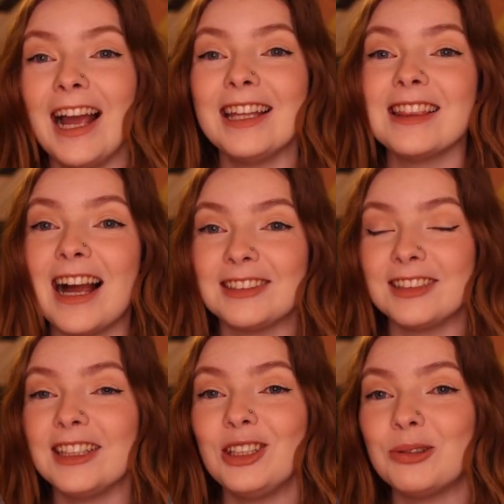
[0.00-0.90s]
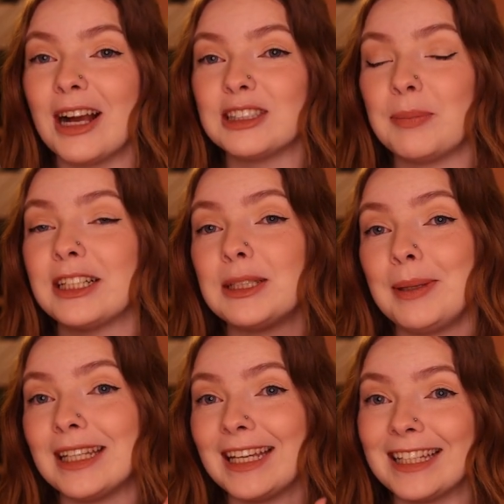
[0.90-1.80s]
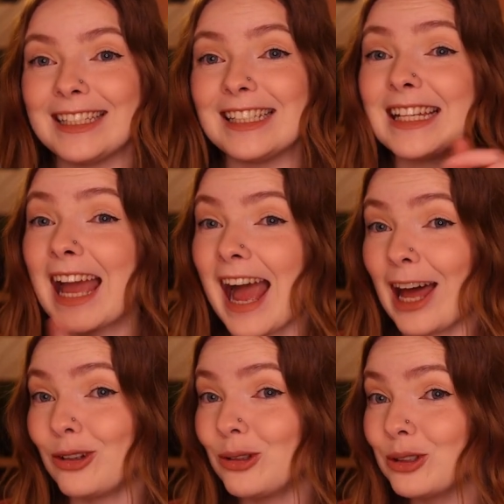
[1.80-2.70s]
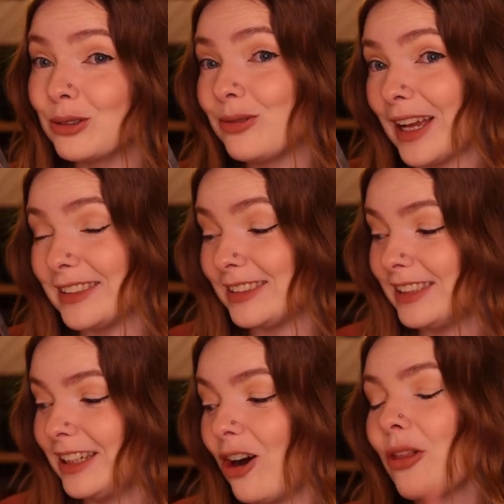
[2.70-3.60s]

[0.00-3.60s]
And lastly, you guys picked me an indie adult fantasy,